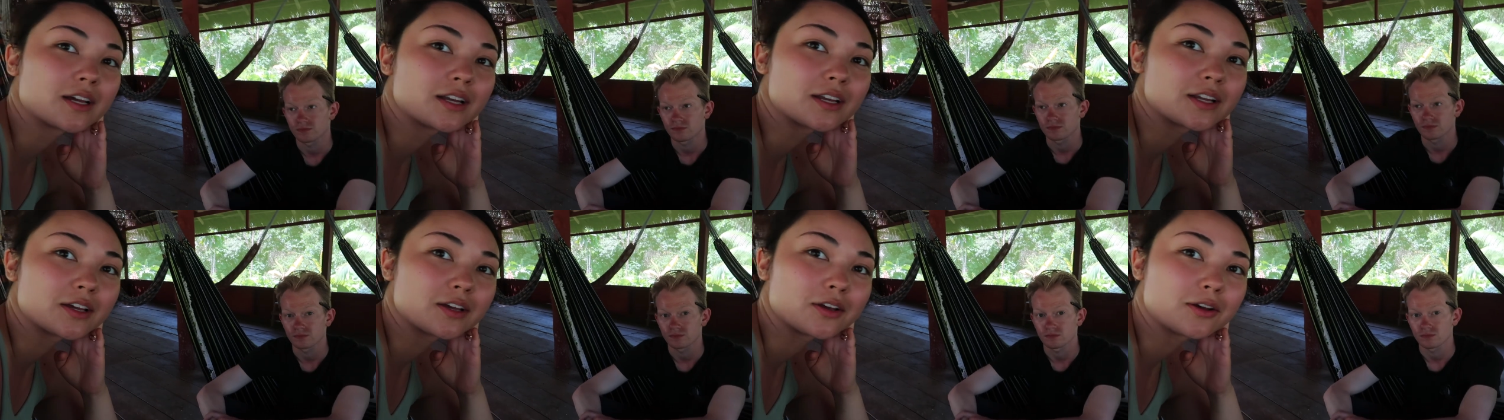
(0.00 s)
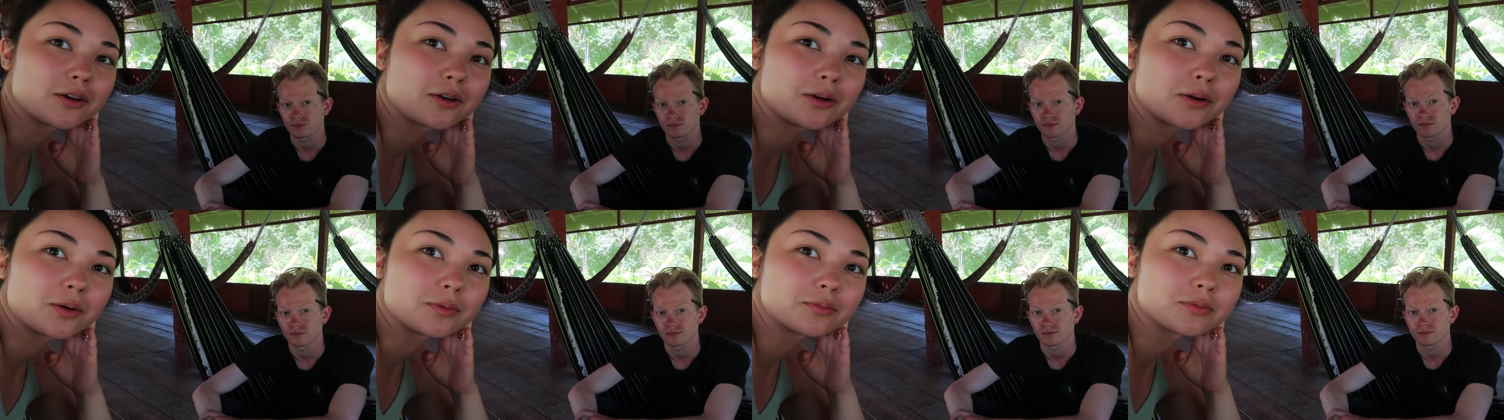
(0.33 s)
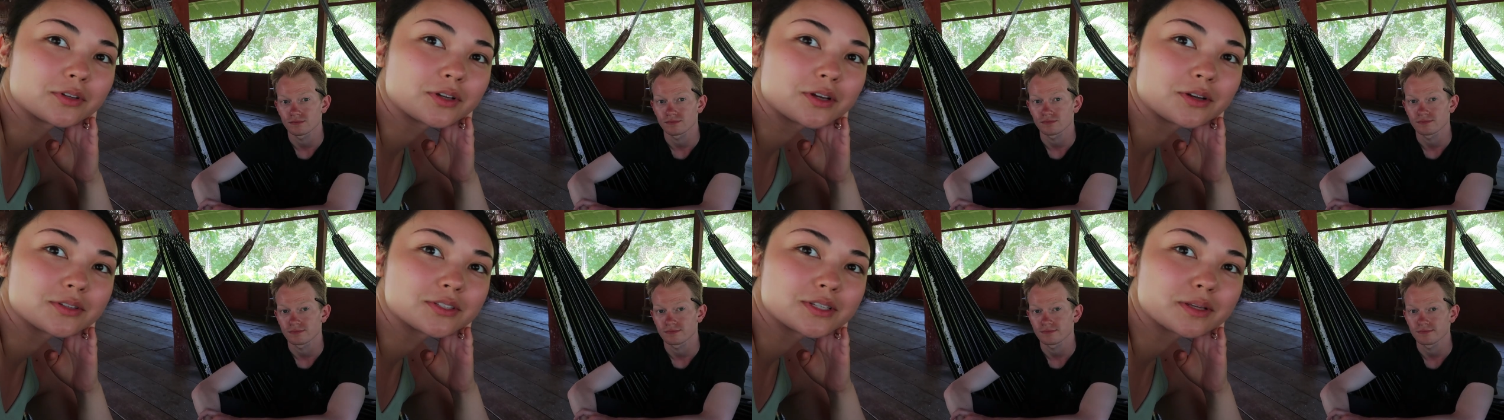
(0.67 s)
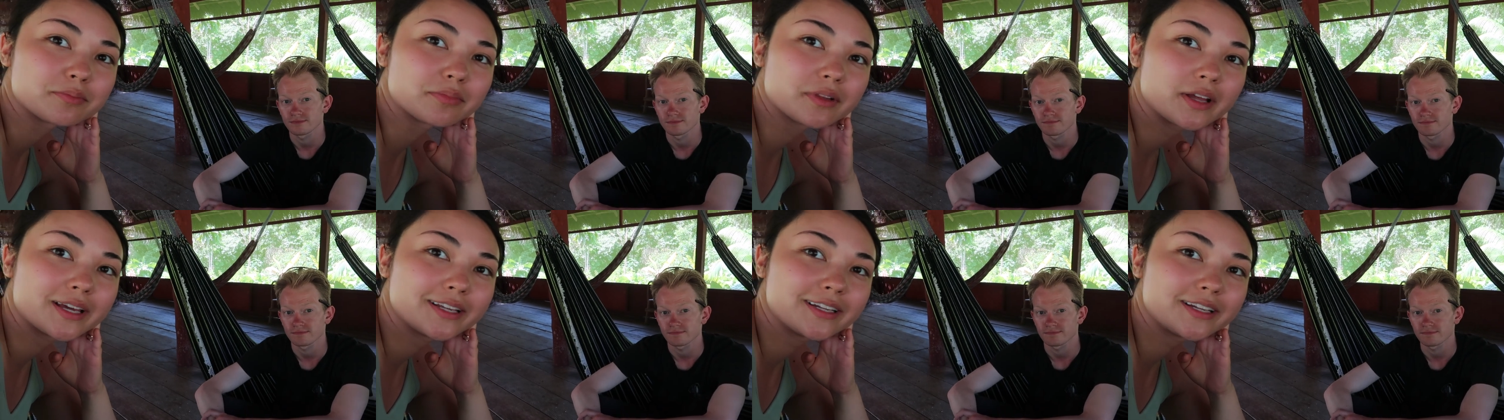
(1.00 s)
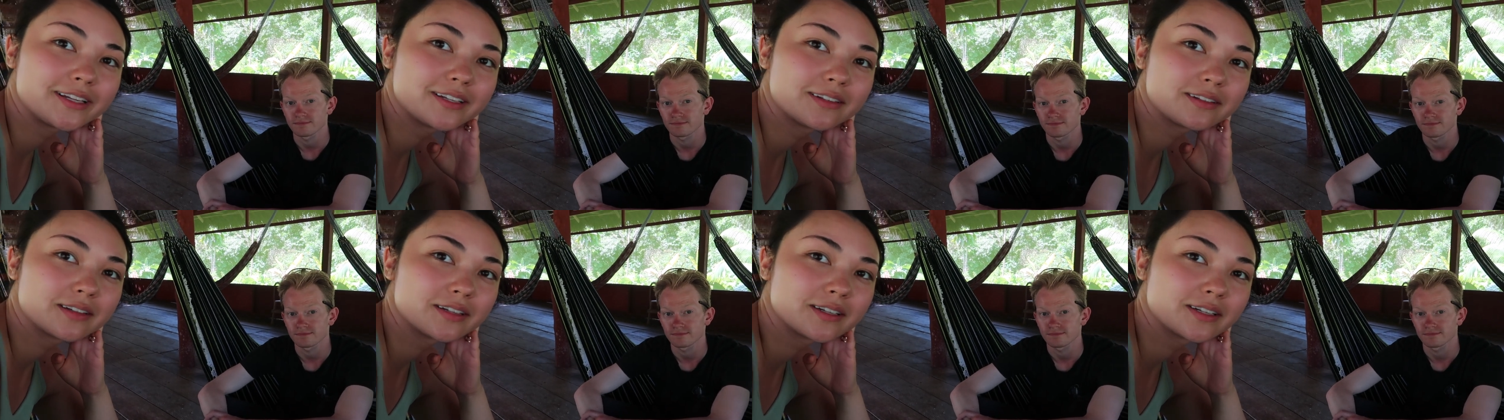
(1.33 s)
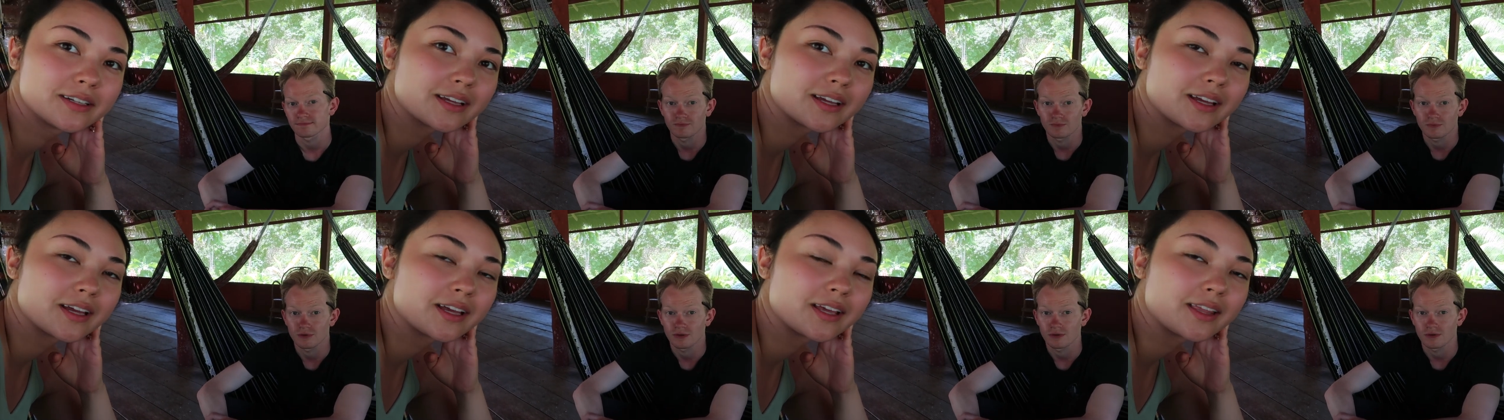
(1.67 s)
Speaker 1: gonna hopefully go ziplining
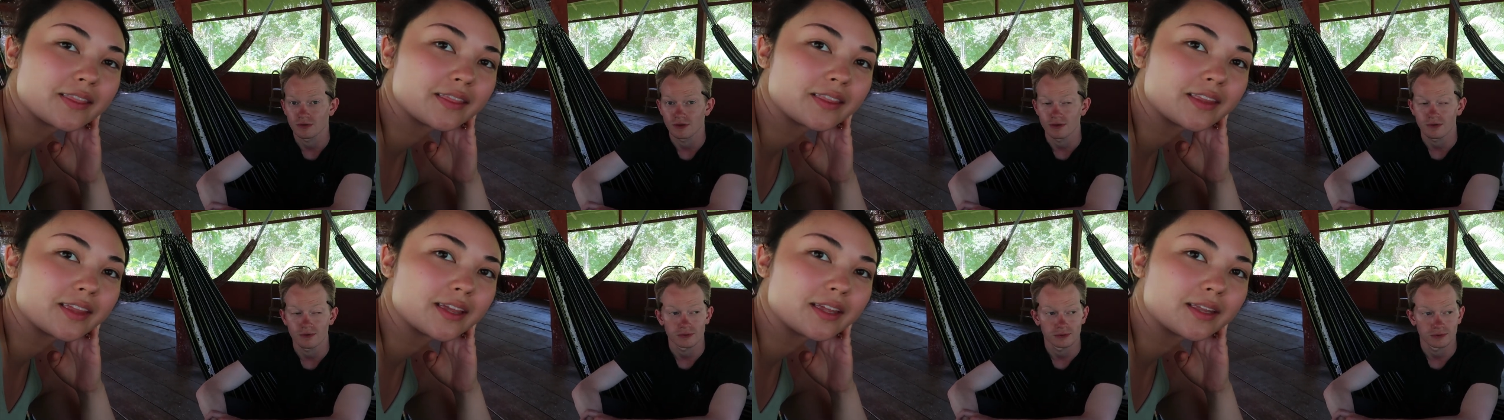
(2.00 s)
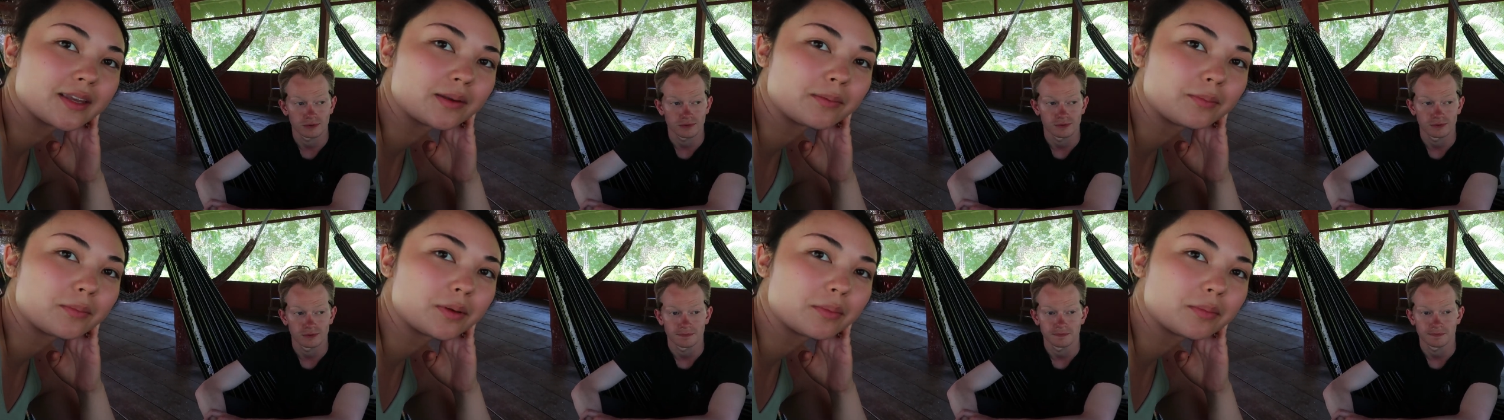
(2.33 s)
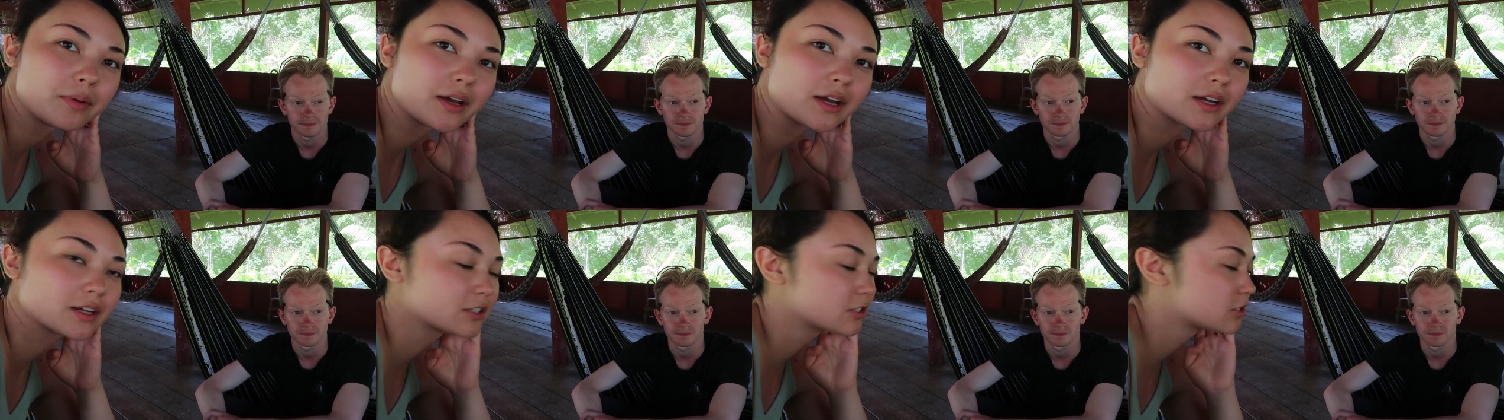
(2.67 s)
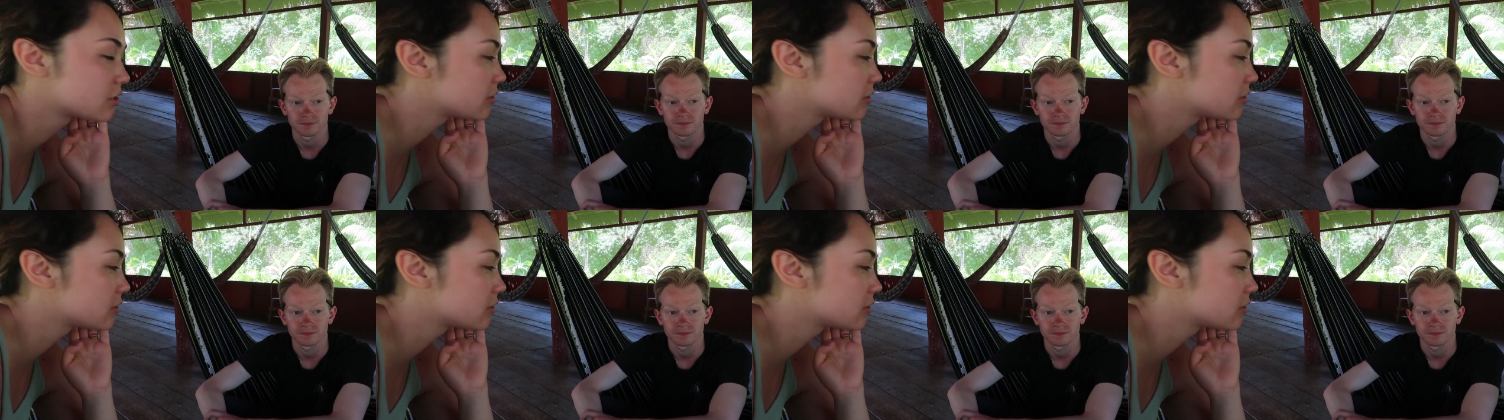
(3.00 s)
Mm-hmm. then be back